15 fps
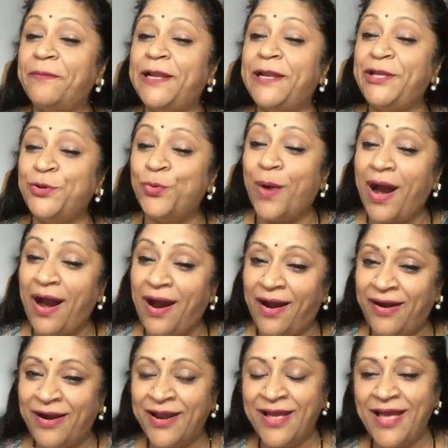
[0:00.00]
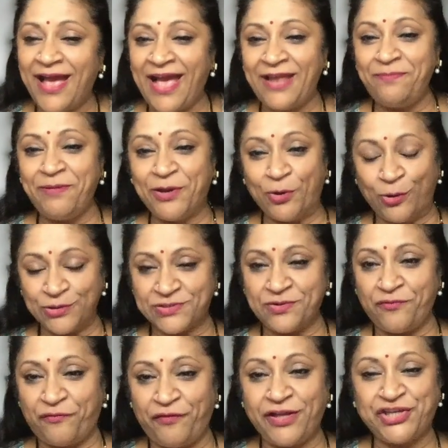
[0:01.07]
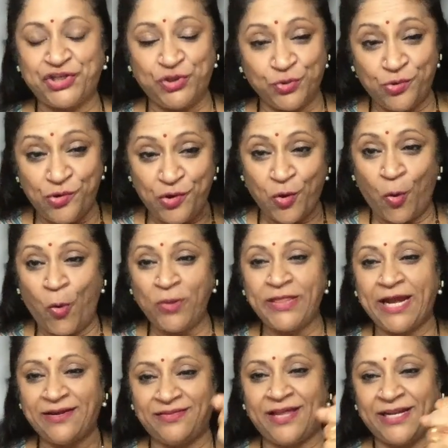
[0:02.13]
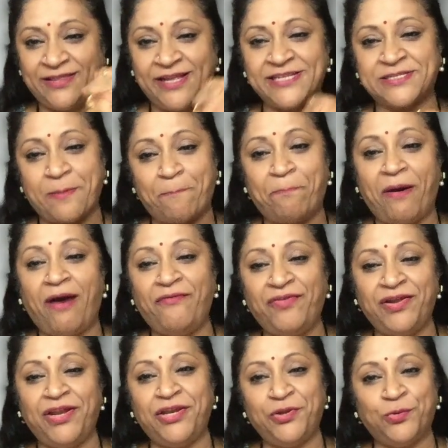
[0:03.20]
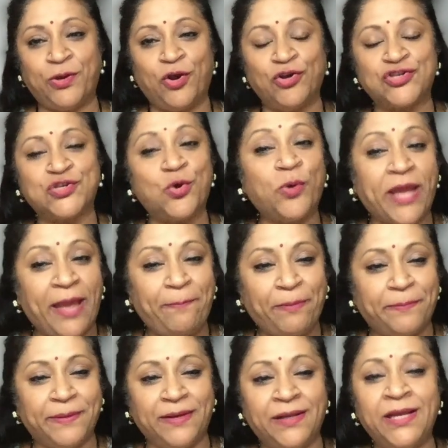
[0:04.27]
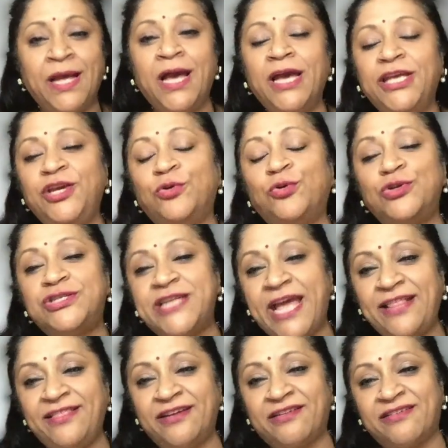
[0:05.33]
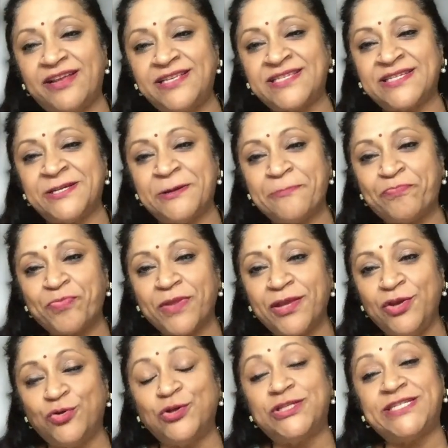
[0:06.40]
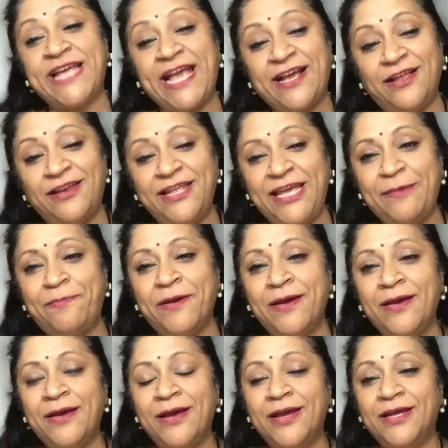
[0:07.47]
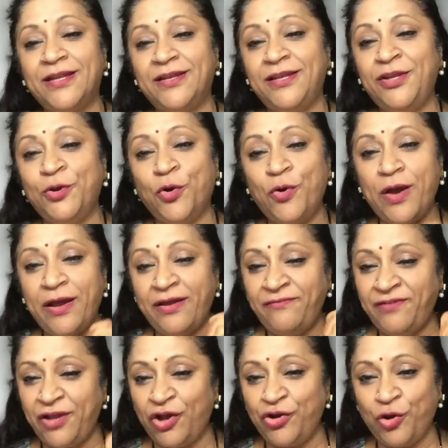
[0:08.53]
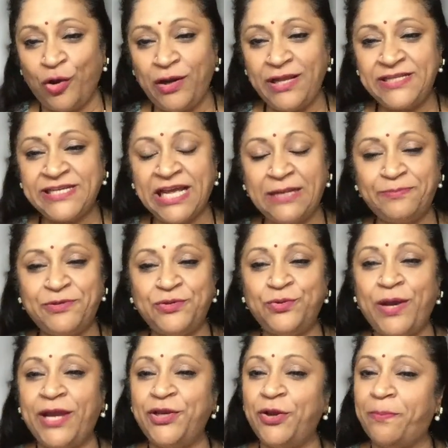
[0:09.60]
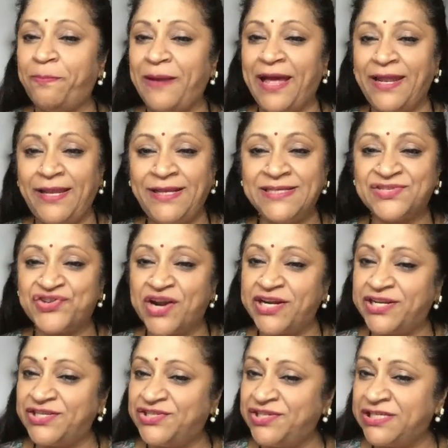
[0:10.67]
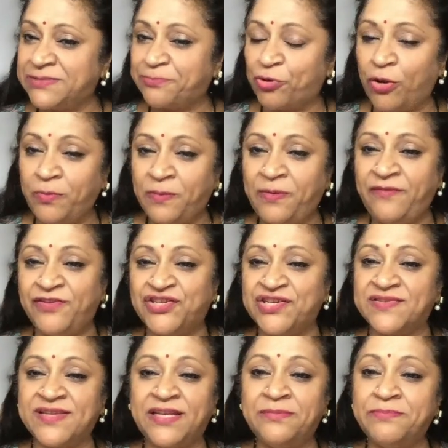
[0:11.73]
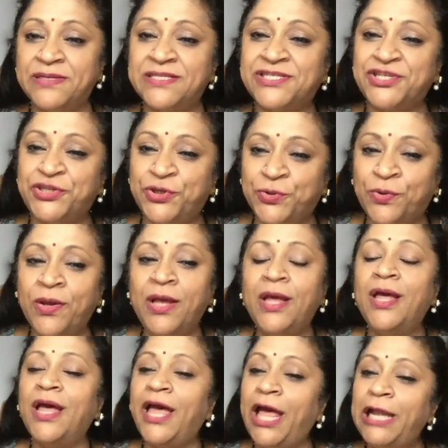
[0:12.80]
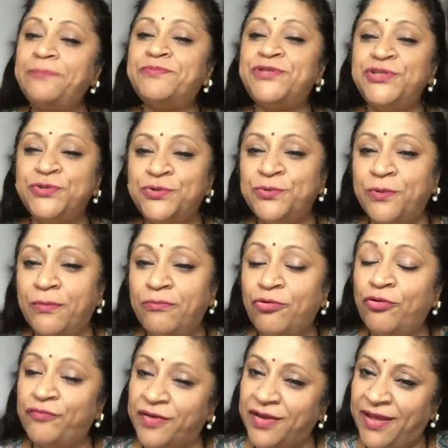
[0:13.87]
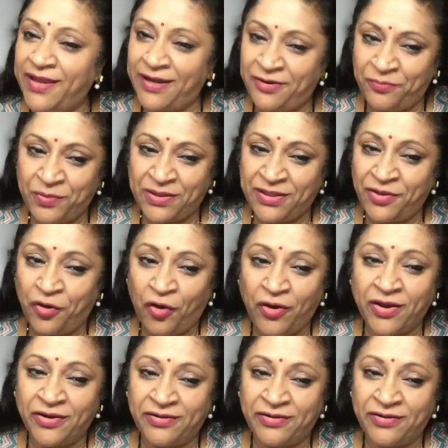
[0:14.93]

you are, and because of which you know that there's a power in you. You're so capable, you could take the risk, you could take a leap, and your knowledge helped you, and your planning strategies, probably which is inbuilt in you, helped you move ahead with your career.